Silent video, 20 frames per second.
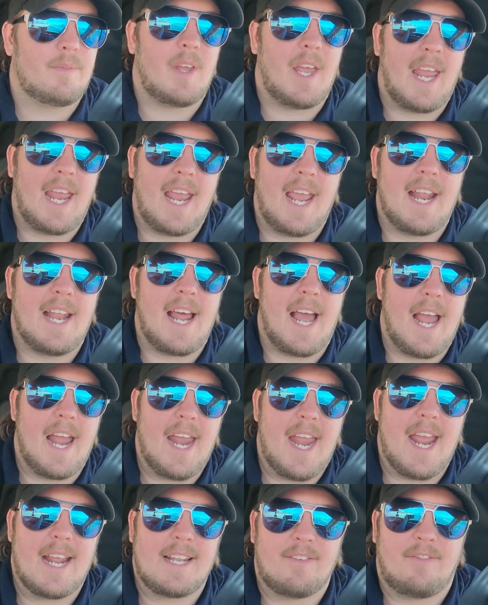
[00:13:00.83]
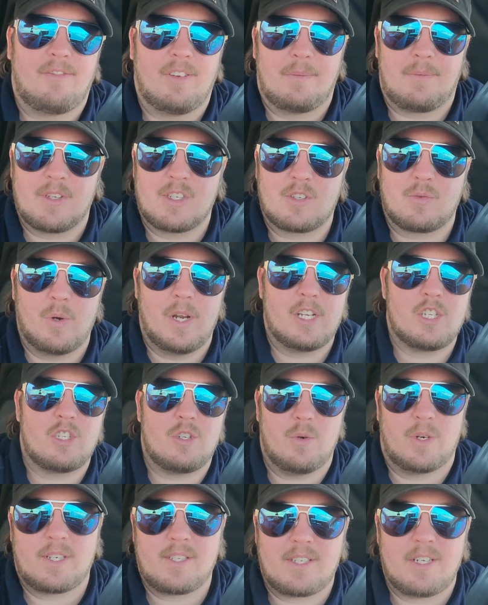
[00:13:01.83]
and I had to flip the switch
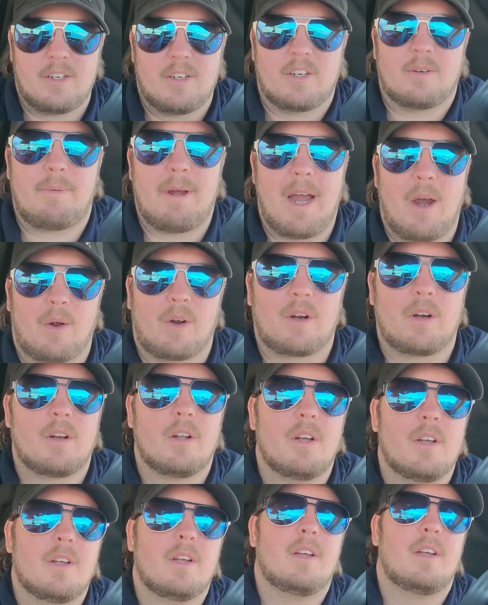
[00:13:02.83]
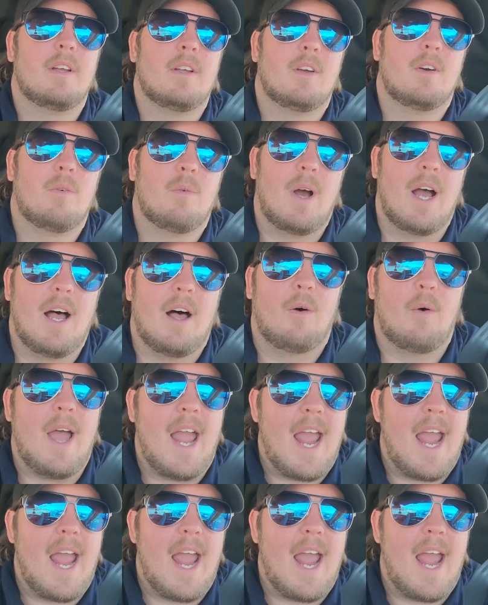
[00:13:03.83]
to exterior power. Well,